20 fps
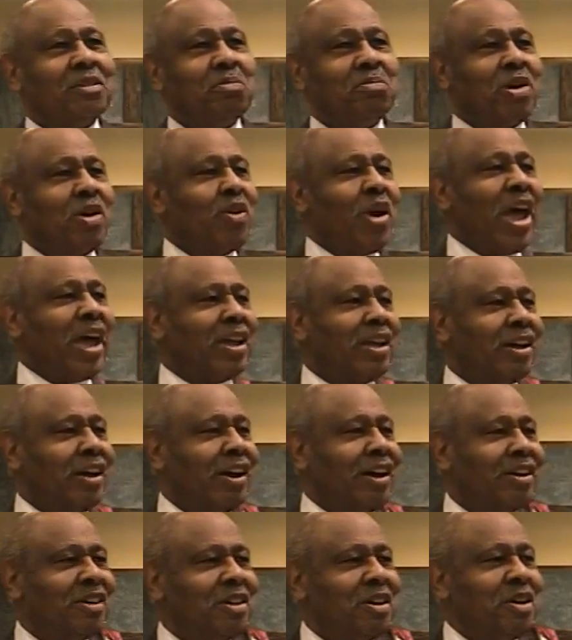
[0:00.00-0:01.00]

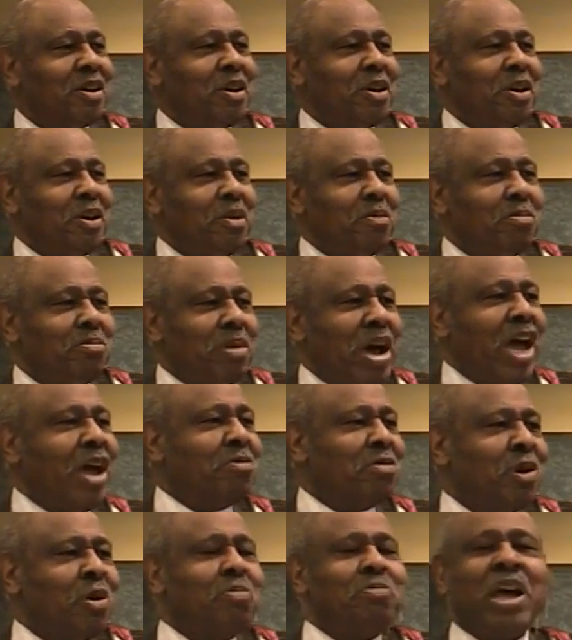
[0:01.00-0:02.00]
Baraka
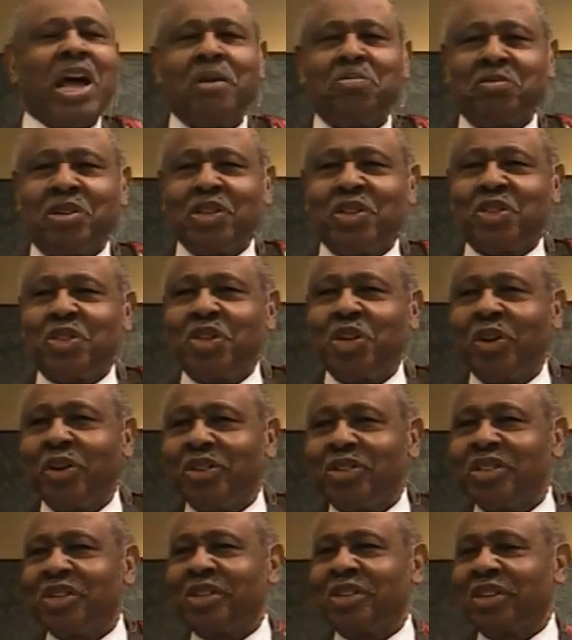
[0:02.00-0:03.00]
Bible Baptist
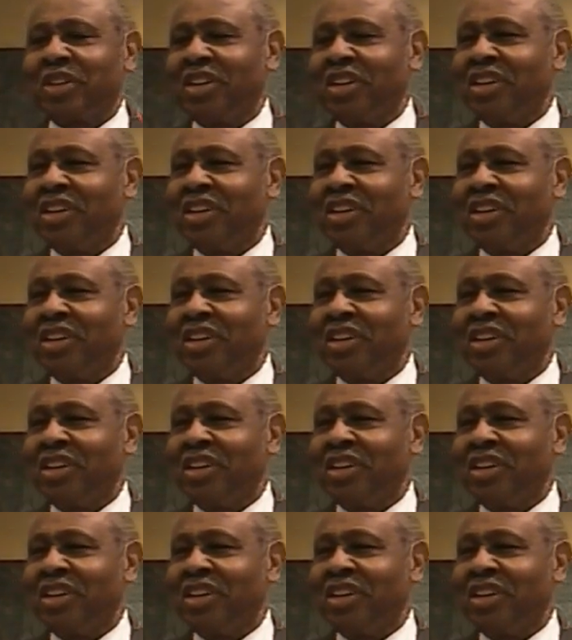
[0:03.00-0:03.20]
Church,